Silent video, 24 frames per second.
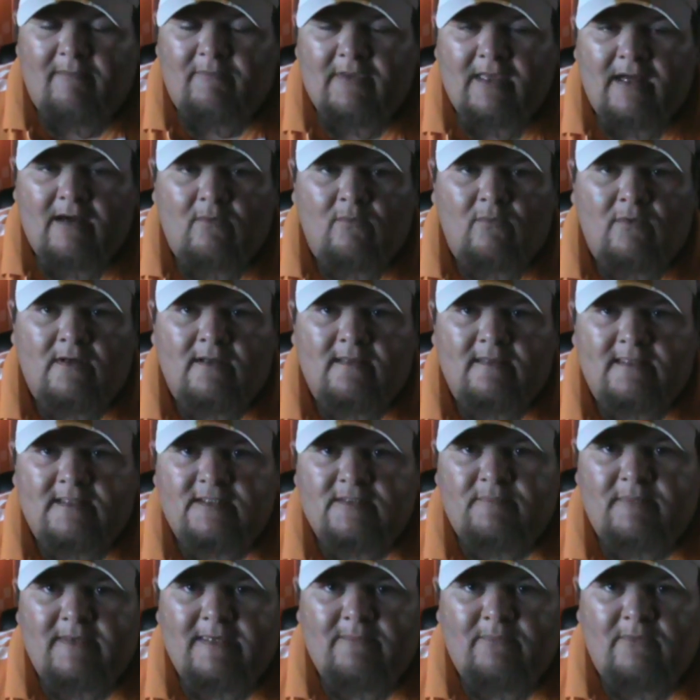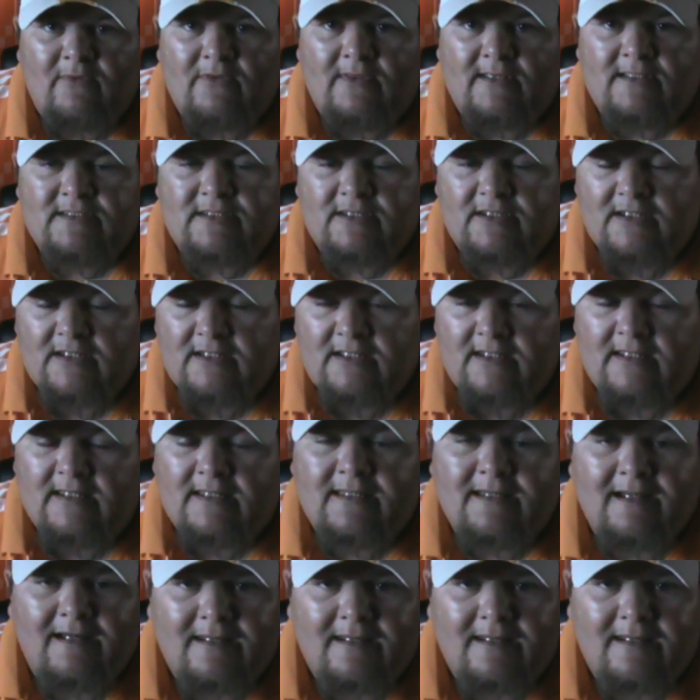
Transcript: I'm not one of these people that's good at